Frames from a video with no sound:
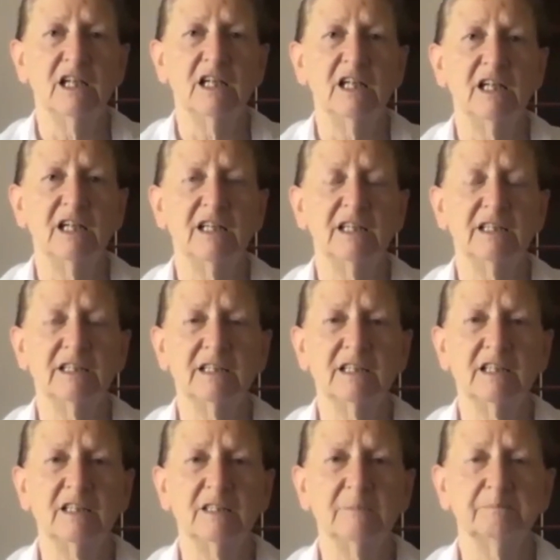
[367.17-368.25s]

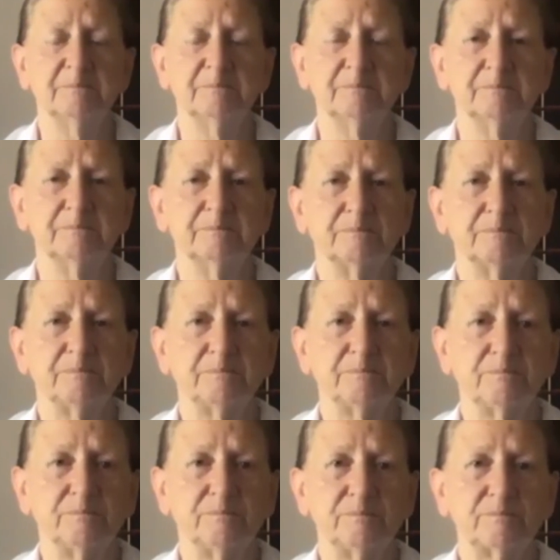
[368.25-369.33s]
And
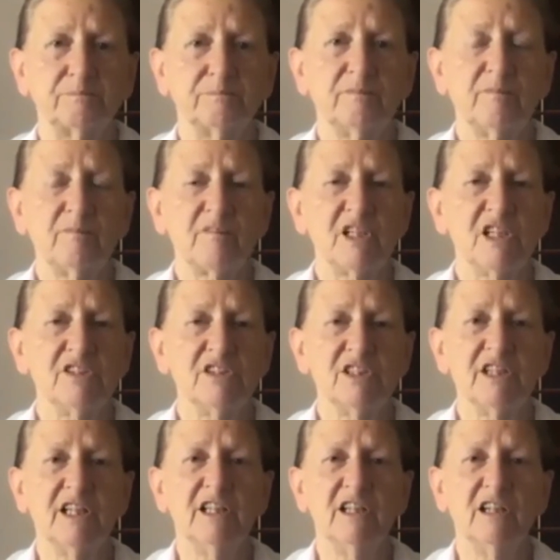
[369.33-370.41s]

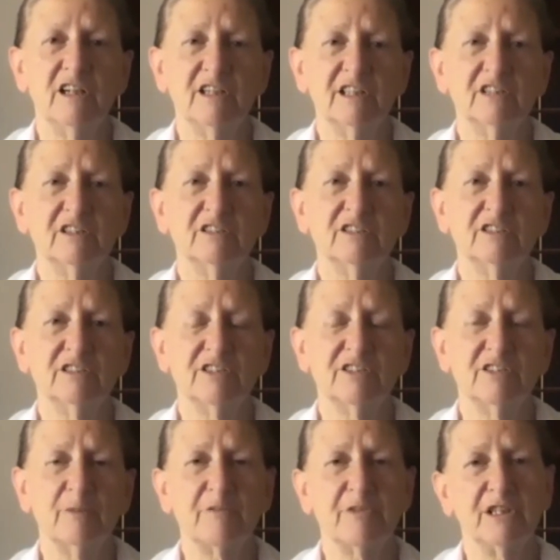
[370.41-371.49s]
today I heard
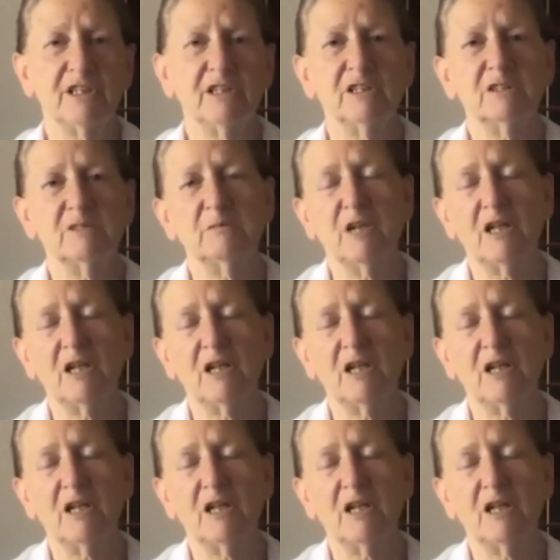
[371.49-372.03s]
something that